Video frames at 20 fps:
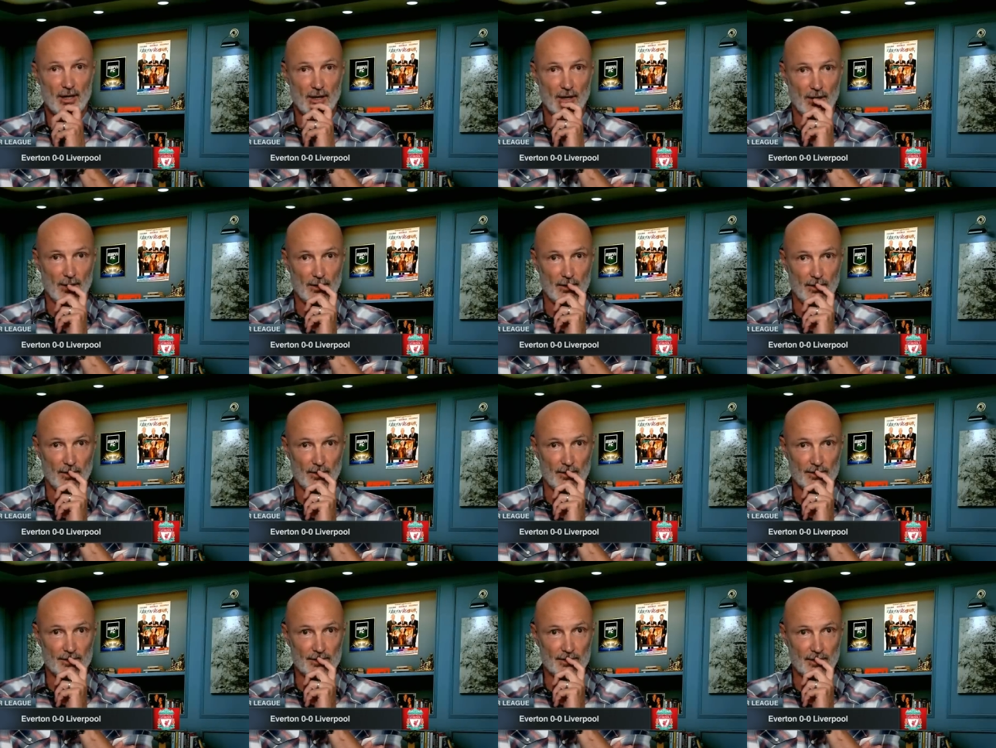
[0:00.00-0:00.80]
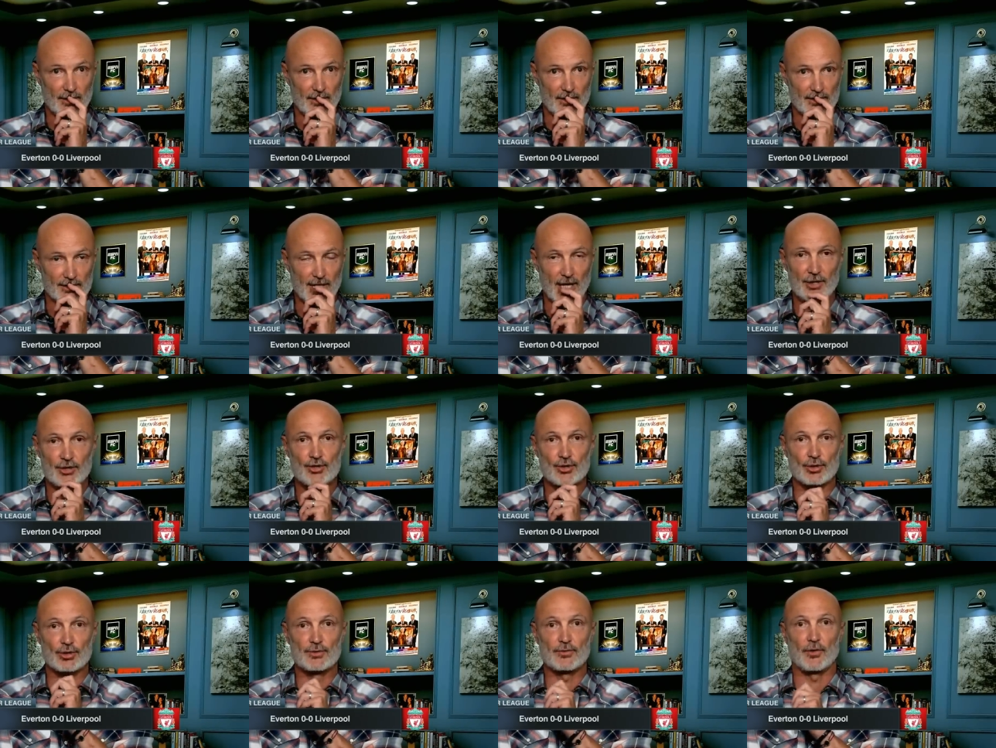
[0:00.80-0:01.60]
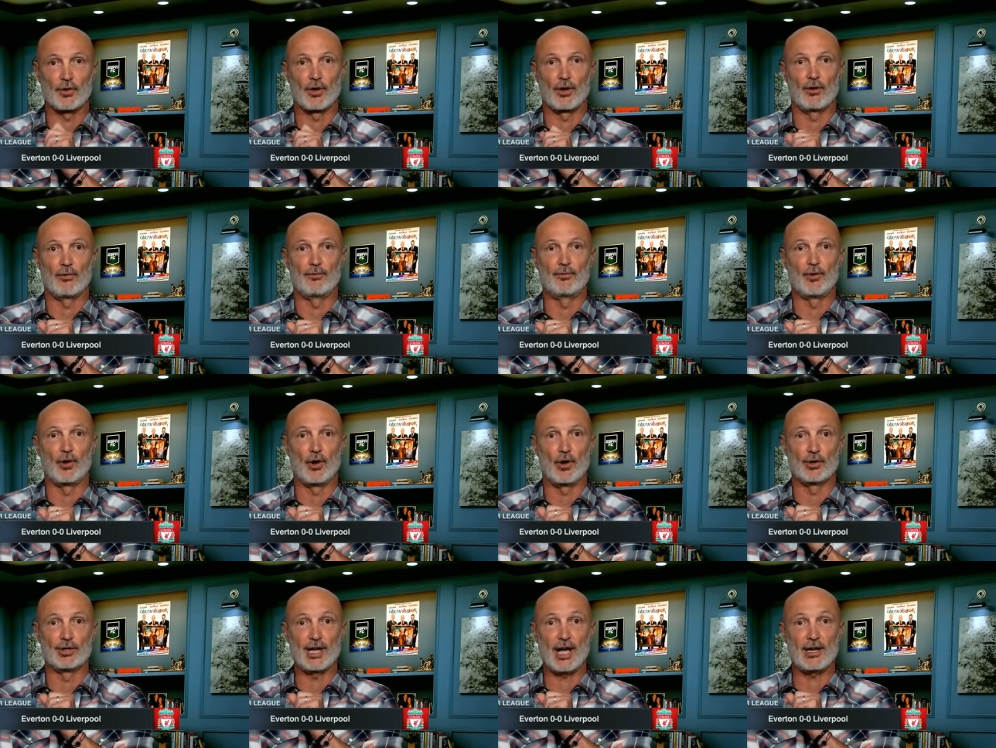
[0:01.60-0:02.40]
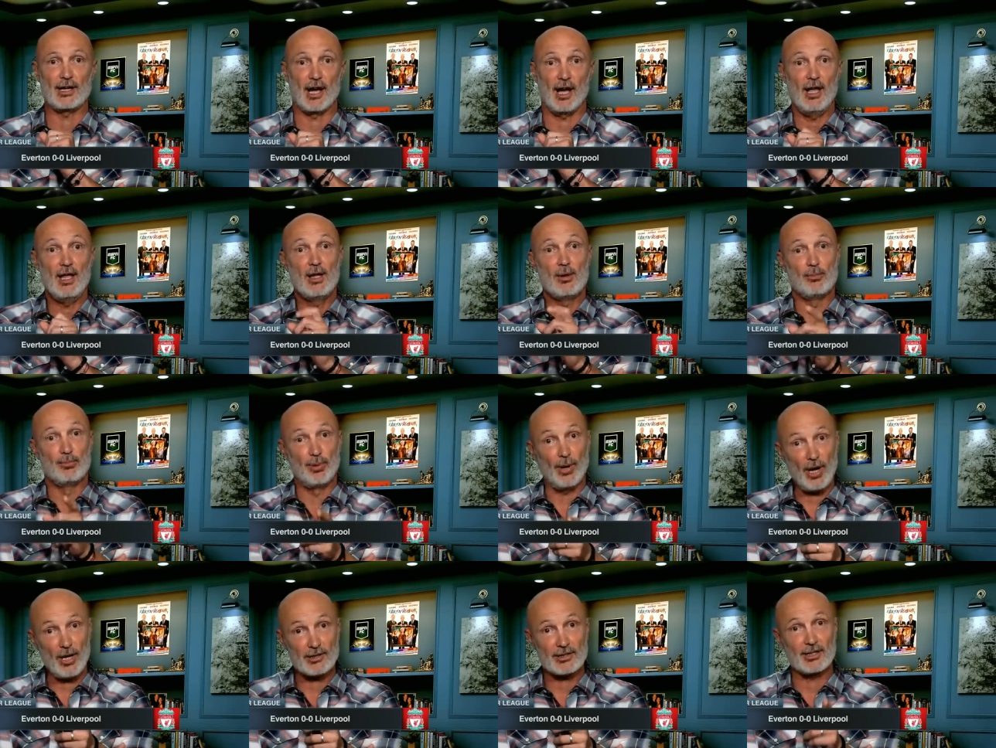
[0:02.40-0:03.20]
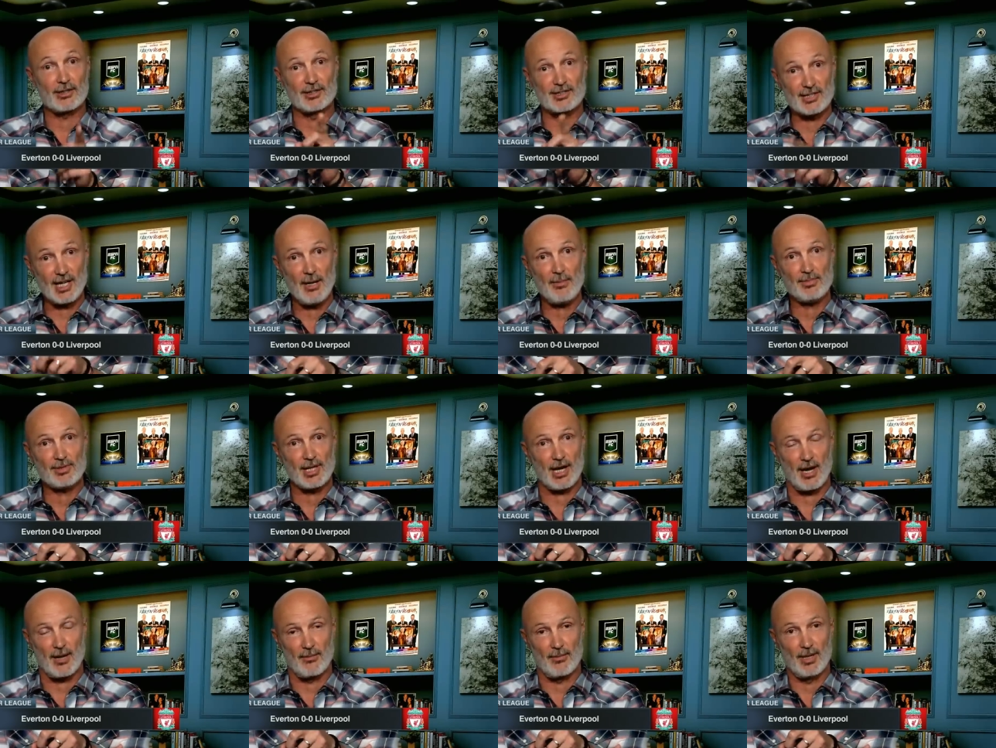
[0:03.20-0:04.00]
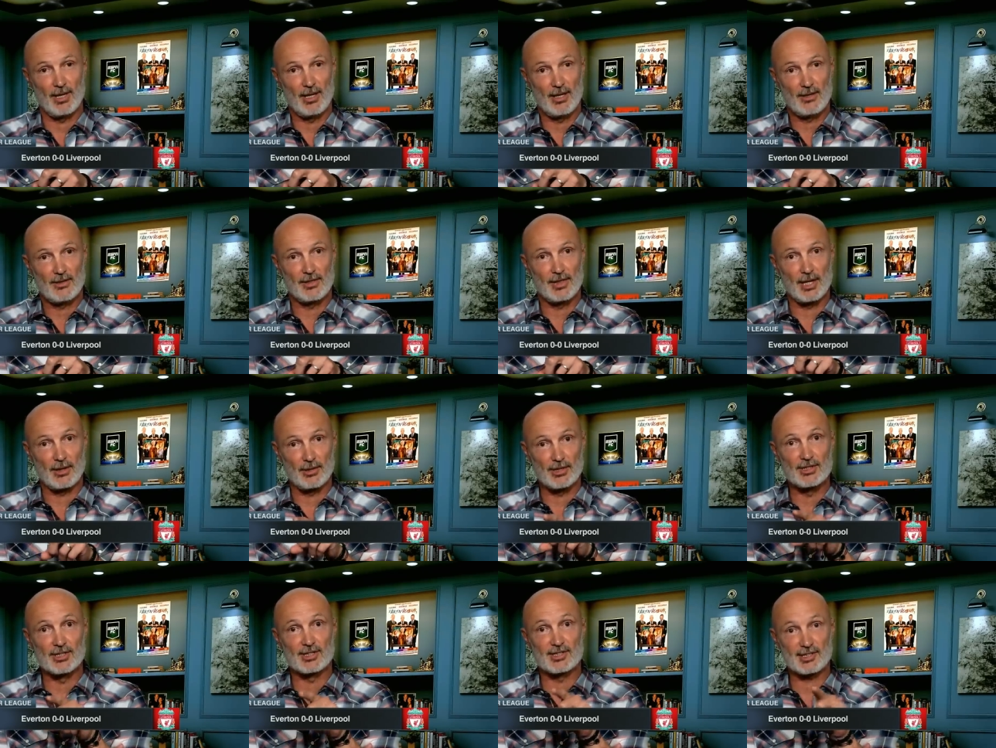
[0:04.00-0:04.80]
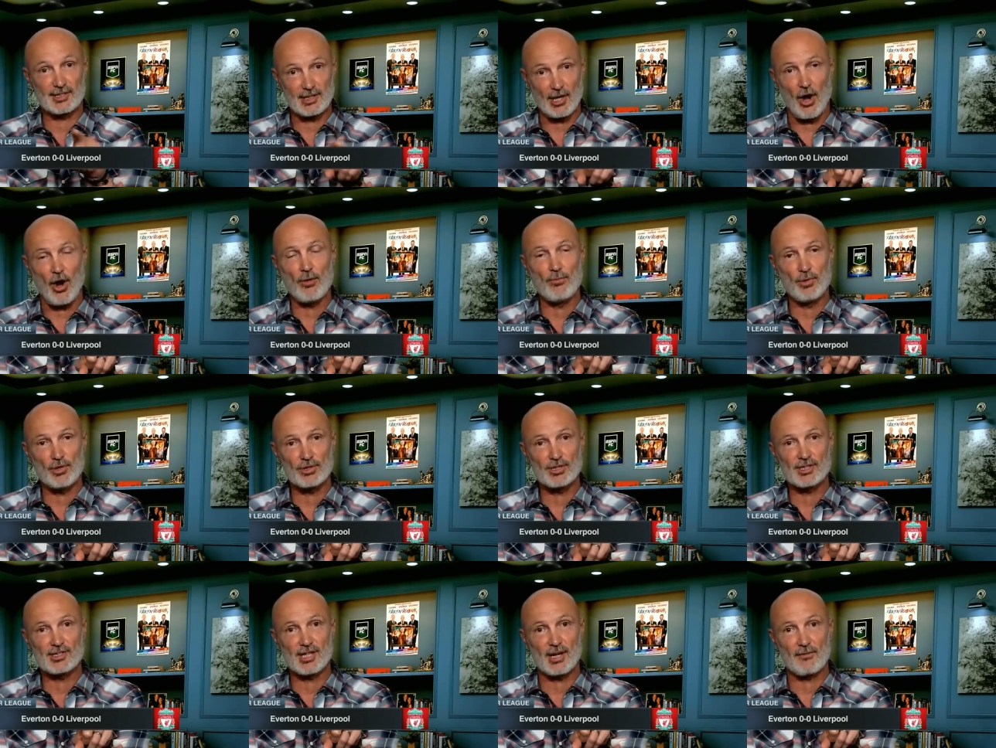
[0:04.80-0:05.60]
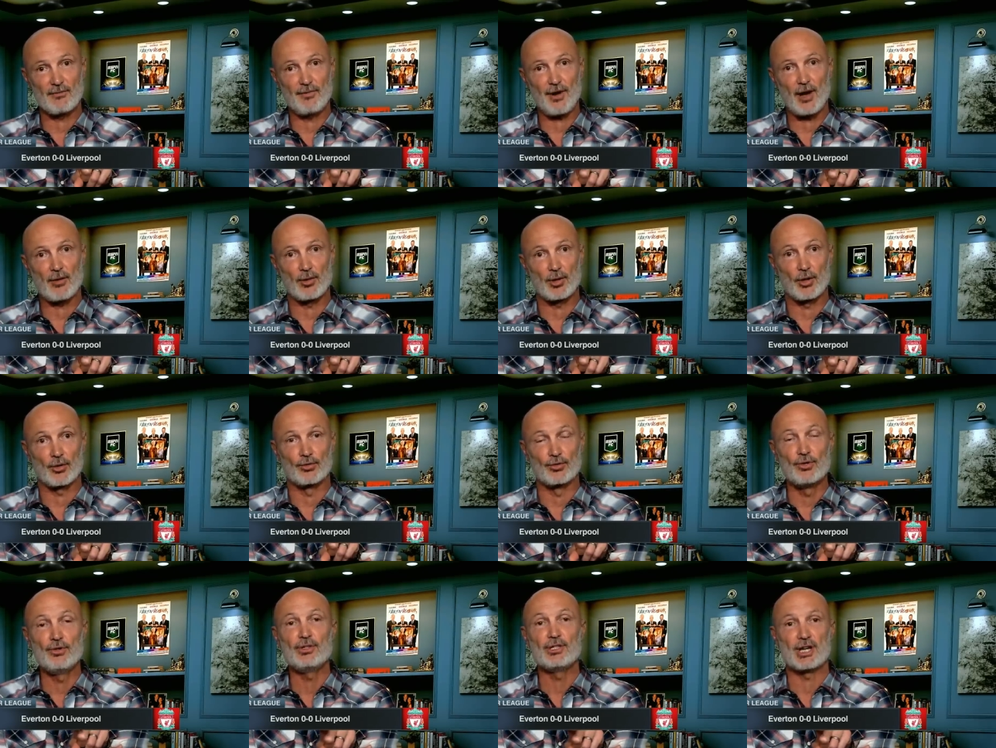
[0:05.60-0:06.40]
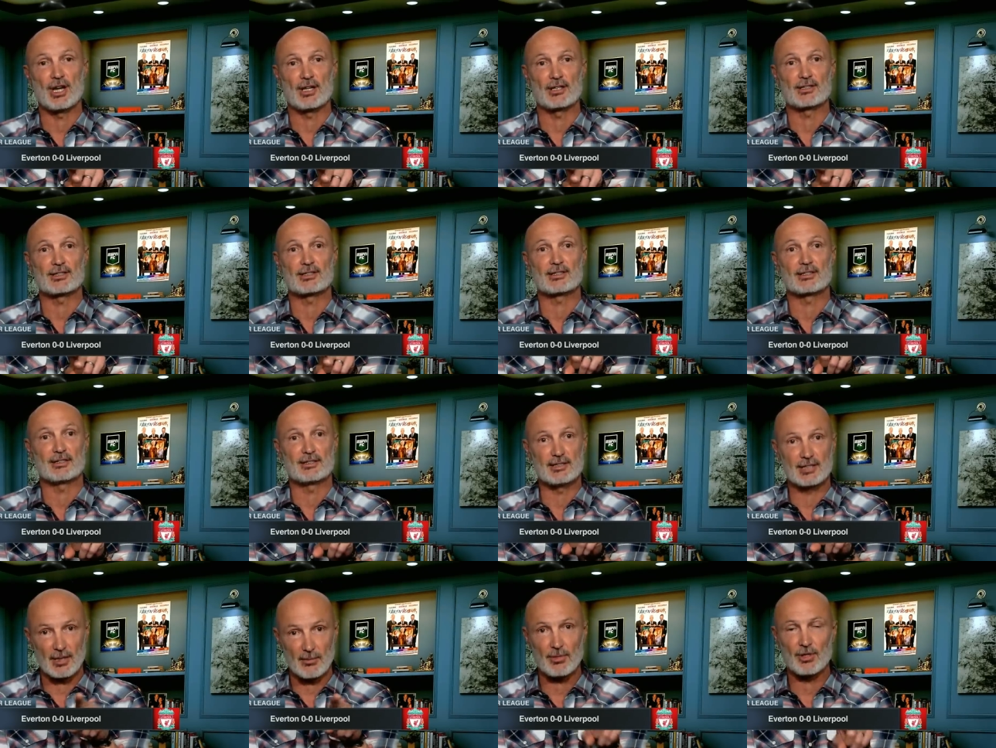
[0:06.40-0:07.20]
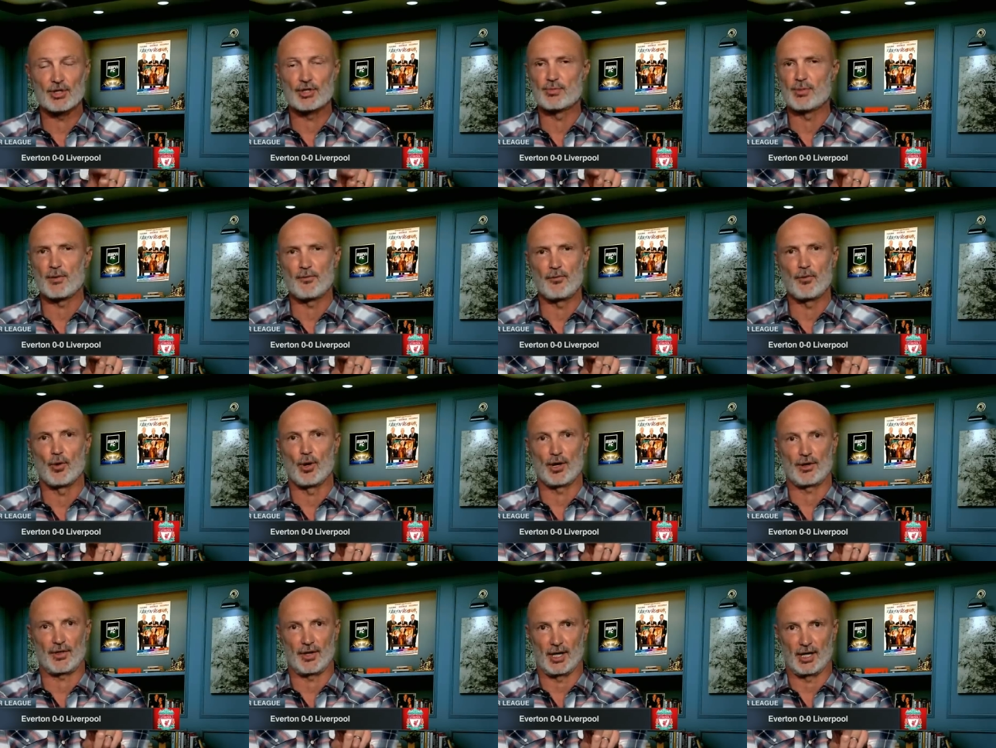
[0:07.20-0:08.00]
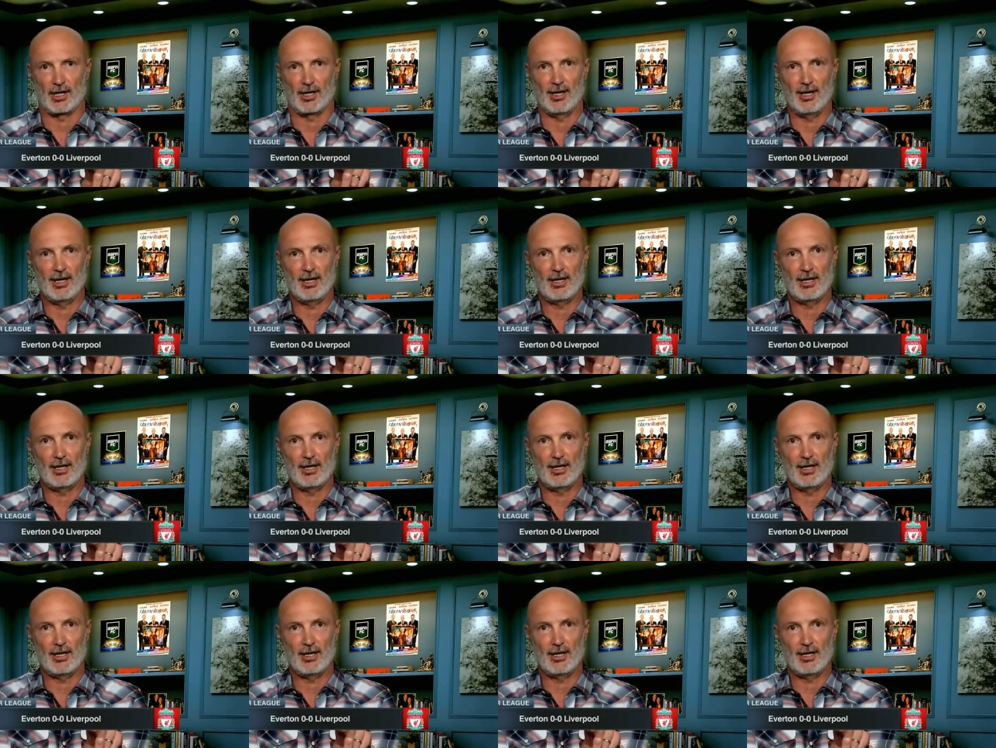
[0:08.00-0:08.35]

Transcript: dangerous for Onana. But at the same time, there is almost the same foul on Nunez 10 minutes before, I think.